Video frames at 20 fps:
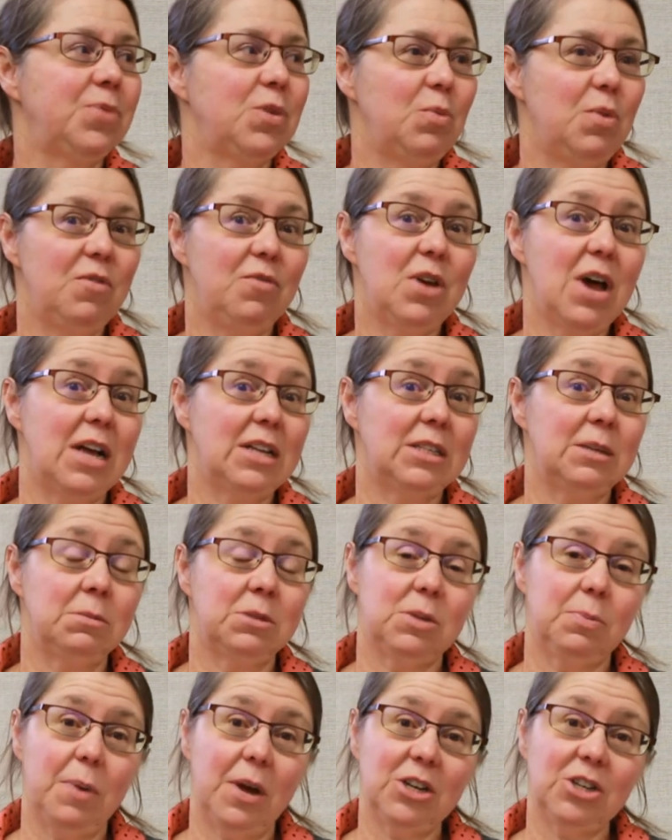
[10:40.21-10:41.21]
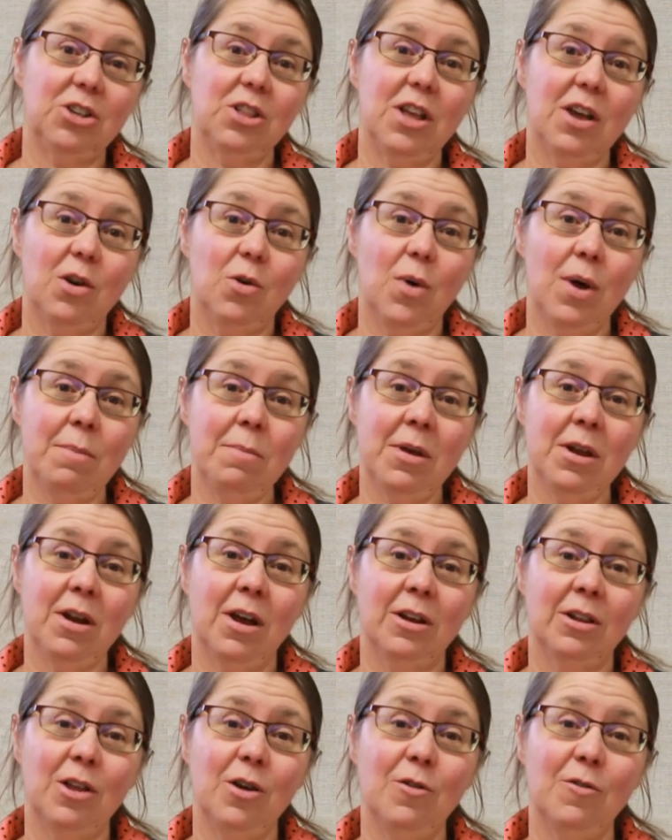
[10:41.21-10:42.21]
We've got some special equipment
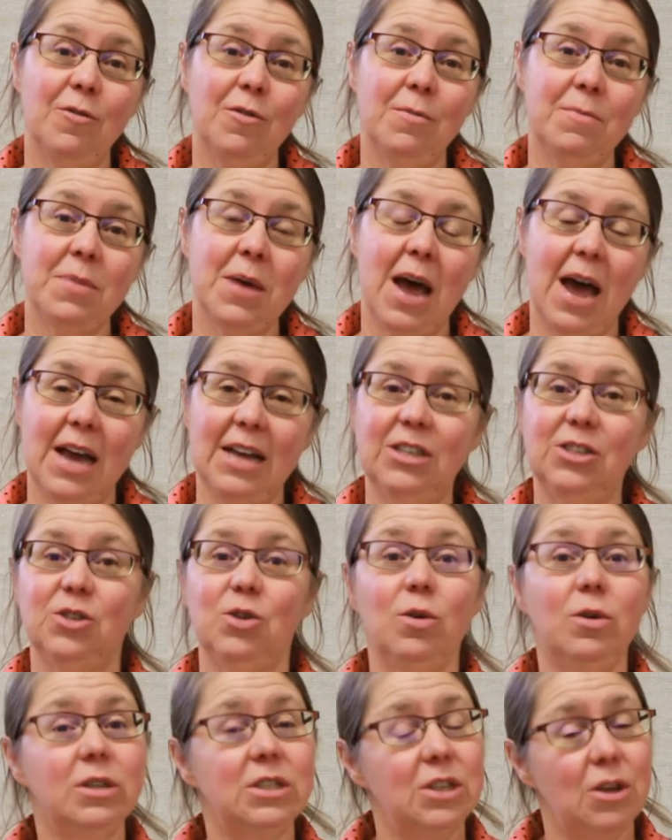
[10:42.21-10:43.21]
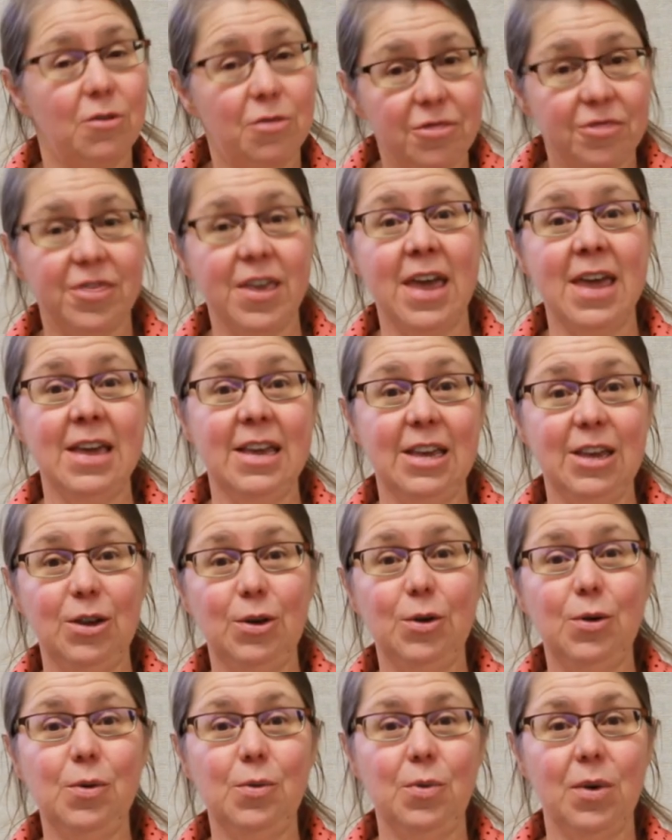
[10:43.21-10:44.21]
on loan from the high school, so thank
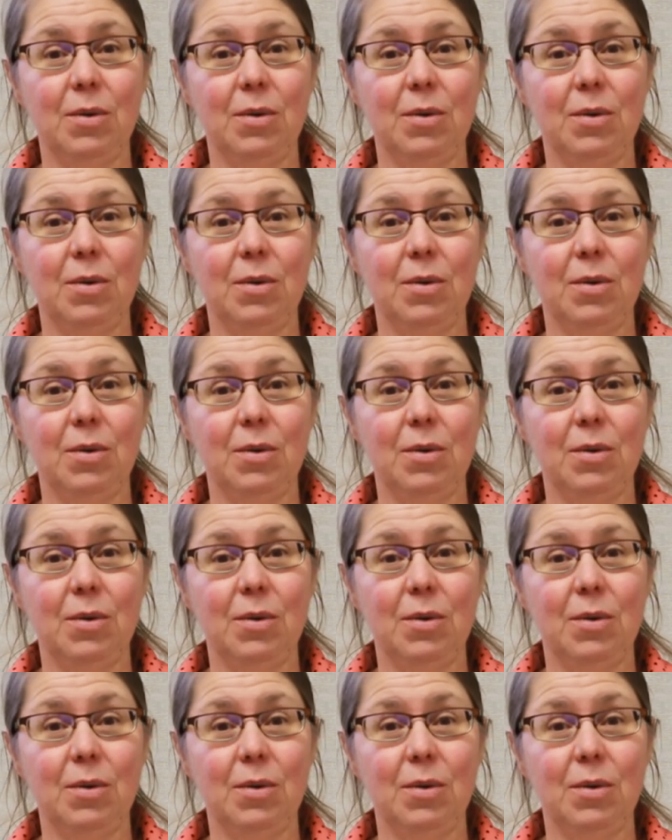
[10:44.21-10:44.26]
you.